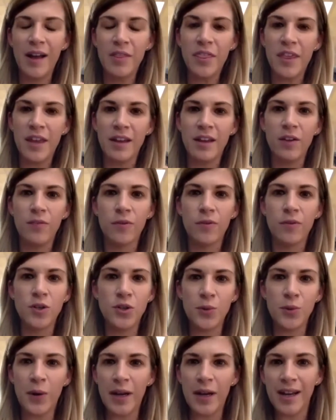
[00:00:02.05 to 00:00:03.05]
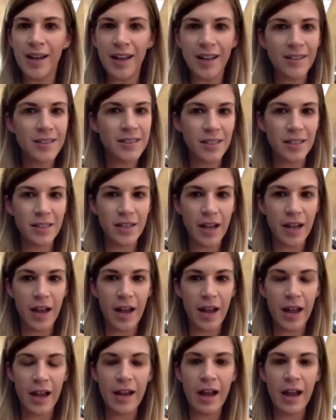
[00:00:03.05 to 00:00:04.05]
Thank you for joining us
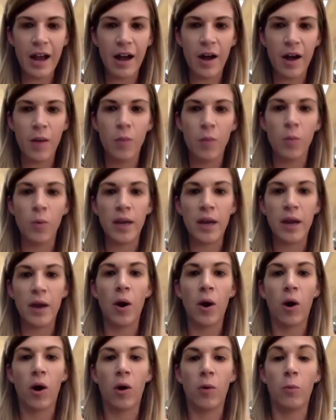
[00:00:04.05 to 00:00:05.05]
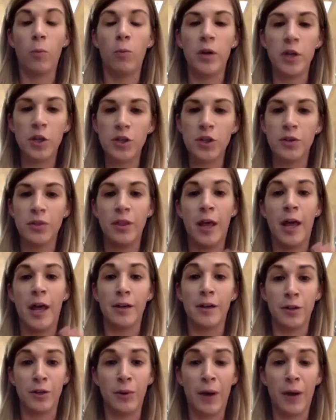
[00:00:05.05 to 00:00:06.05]
today. Um, we wish
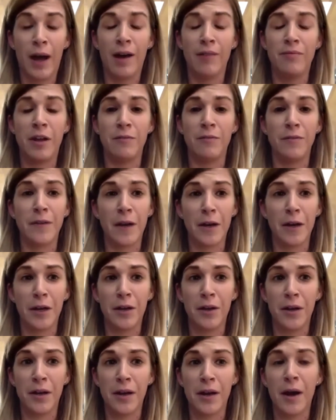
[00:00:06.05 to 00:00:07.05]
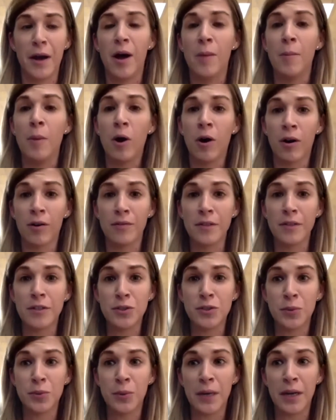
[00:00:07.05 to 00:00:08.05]
that you have a very good um, harvest
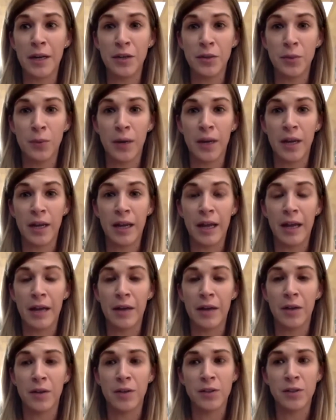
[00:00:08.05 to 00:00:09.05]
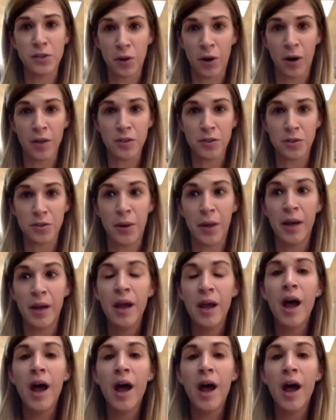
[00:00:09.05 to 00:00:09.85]
2020 and a good start to it.